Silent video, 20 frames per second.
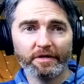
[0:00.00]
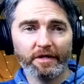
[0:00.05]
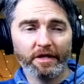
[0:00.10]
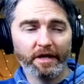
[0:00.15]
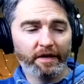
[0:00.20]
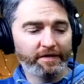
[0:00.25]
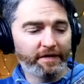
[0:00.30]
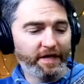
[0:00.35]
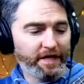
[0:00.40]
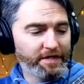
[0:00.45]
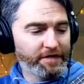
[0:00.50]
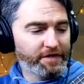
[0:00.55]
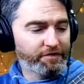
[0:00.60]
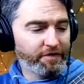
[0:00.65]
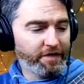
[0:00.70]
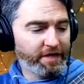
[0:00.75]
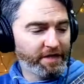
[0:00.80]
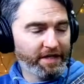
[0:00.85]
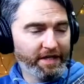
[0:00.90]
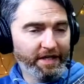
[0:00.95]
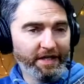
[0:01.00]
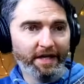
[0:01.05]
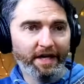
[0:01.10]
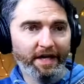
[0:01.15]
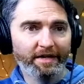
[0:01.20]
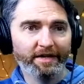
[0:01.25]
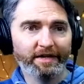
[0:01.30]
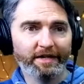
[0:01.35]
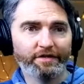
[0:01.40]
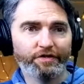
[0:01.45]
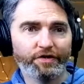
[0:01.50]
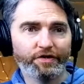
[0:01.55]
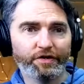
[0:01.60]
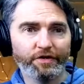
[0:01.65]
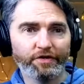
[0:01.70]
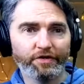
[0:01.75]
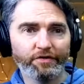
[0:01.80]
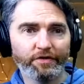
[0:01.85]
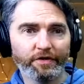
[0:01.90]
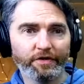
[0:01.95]
on the A string, and then
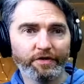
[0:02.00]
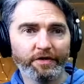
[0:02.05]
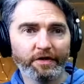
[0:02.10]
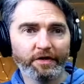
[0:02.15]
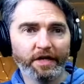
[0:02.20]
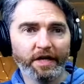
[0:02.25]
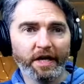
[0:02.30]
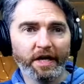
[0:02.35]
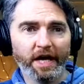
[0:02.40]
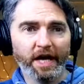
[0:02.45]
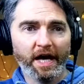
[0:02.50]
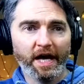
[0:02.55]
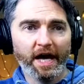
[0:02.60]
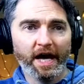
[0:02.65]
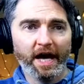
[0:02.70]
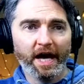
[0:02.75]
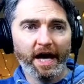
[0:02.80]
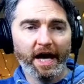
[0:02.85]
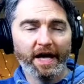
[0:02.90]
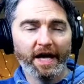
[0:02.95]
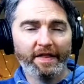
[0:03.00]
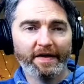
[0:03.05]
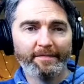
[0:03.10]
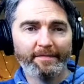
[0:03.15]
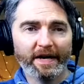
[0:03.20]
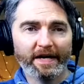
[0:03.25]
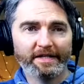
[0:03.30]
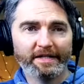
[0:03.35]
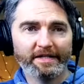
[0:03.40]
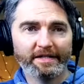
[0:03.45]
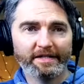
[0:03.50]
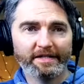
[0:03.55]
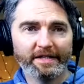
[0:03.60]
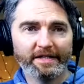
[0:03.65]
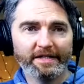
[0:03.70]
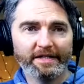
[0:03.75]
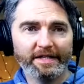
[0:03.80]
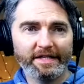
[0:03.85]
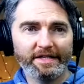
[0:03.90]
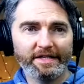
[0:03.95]
2, and then back to the
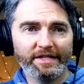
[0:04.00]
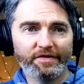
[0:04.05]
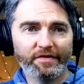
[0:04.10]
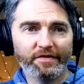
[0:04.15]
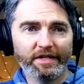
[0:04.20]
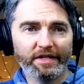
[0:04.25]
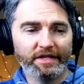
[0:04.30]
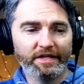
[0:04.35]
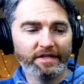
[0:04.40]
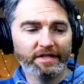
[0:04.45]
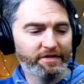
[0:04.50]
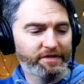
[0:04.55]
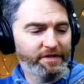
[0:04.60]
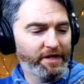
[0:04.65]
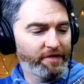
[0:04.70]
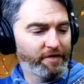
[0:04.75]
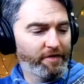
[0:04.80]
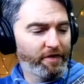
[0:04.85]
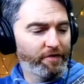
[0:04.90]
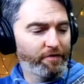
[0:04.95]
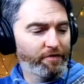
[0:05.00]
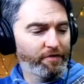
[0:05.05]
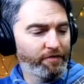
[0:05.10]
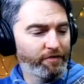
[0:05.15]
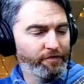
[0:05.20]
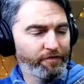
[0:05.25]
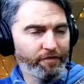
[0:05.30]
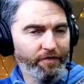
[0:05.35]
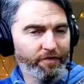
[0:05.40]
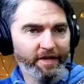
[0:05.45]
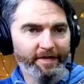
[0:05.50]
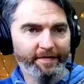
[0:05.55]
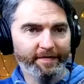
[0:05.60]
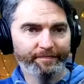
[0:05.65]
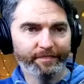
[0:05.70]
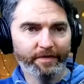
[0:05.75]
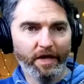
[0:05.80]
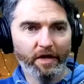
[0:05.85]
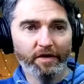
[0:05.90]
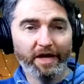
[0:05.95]
E string, 0, 3.
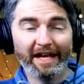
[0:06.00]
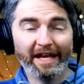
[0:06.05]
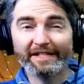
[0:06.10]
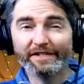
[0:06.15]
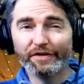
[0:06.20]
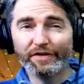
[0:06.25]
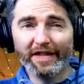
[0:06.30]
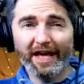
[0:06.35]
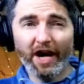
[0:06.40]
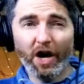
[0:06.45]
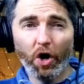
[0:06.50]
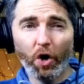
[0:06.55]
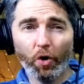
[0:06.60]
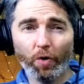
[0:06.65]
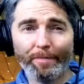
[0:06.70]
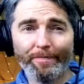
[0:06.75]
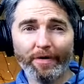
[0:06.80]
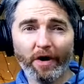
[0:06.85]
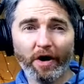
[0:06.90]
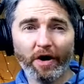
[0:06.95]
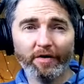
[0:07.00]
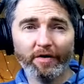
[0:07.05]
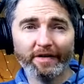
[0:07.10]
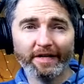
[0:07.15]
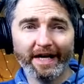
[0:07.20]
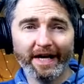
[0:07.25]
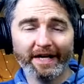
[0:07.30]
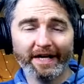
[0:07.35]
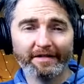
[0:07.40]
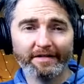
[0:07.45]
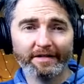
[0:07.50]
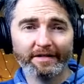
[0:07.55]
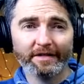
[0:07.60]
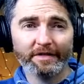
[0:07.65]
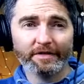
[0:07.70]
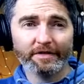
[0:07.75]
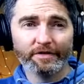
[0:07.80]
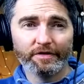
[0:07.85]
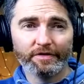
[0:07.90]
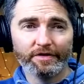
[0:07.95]
Okay, let's do that whole bar again.
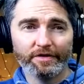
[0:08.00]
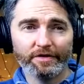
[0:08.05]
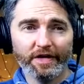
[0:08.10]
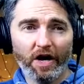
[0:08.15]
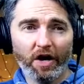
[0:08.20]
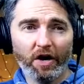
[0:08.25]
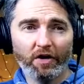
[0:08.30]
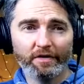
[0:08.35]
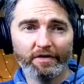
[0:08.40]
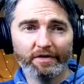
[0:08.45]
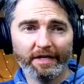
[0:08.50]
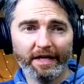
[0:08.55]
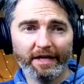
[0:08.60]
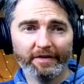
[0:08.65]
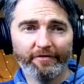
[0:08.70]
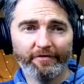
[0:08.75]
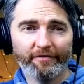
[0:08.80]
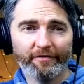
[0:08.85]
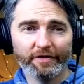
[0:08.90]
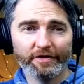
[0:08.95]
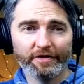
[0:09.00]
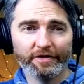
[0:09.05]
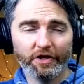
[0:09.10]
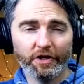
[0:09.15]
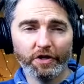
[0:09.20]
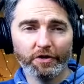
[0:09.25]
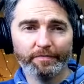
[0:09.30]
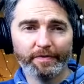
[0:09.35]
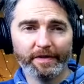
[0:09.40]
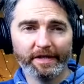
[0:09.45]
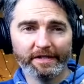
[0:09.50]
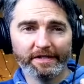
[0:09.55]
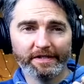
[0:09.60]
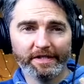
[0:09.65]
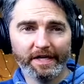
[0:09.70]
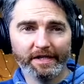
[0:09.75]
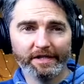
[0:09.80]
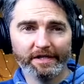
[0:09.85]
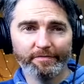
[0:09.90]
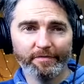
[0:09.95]
So just that first opening
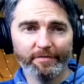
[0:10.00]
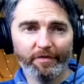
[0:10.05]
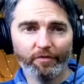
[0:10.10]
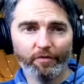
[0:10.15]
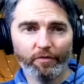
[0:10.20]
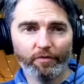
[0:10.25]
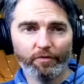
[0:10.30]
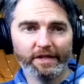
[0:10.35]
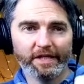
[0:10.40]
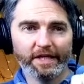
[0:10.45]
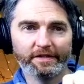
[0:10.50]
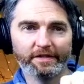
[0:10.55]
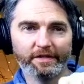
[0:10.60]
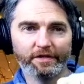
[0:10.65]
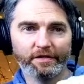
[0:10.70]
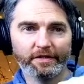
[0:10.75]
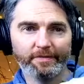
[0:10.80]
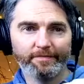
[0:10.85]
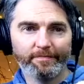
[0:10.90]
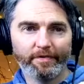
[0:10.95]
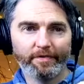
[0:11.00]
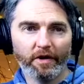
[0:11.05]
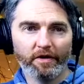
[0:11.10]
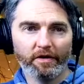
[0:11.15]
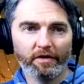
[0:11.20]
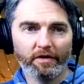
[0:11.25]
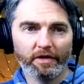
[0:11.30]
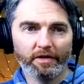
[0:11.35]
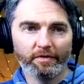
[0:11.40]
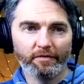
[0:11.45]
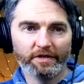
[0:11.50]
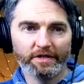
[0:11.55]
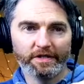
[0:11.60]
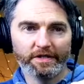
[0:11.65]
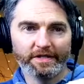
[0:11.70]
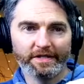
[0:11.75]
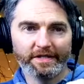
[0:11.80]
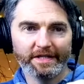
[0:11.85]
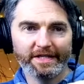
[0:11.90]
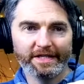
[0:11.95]
section before we get to the bar line, which is
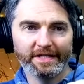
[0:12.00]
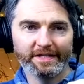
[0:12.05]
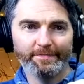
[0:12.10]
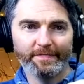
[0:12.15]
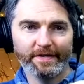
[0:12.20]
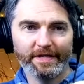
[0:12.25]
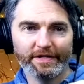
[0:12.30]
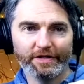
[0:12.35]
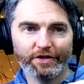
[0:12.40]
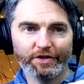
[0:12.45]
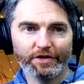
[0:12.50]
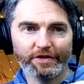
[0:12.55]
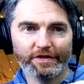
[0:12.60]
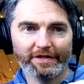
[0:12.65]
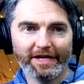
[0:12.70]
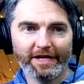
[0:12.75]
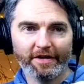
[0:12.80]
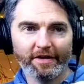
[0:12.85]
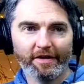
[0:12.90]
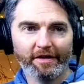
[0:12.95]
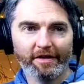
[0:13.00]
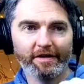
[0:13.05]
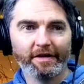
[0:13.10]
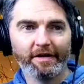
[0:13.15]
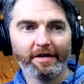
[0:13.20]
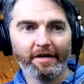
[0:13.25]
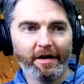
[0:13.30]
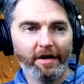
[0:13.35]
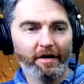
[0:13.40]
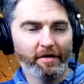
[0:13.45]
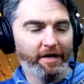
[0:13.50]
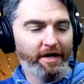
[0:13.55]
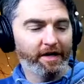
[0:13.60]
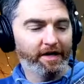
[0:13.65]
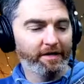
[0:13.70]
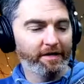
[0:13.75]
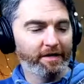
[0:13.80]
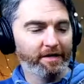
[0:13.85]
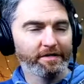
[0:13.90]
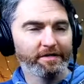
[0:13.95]
this bit just here. Okay,
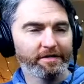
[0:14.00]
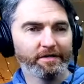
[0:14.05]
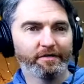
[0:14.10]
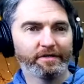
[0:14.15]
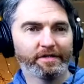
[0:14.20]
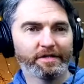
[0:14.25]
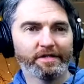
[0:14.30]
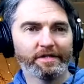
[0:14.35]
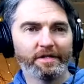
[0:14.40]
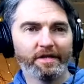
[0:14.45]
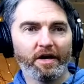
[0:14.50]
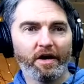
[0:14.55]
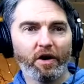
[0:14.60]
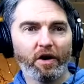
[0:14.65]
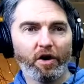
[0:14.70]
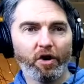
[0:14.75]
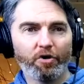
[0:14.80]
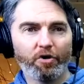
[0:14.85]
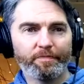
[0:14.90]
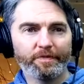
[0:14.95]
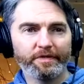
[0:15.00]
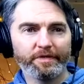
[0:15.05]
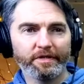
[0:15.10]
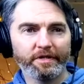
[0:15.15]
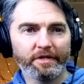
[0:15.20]
so it's open,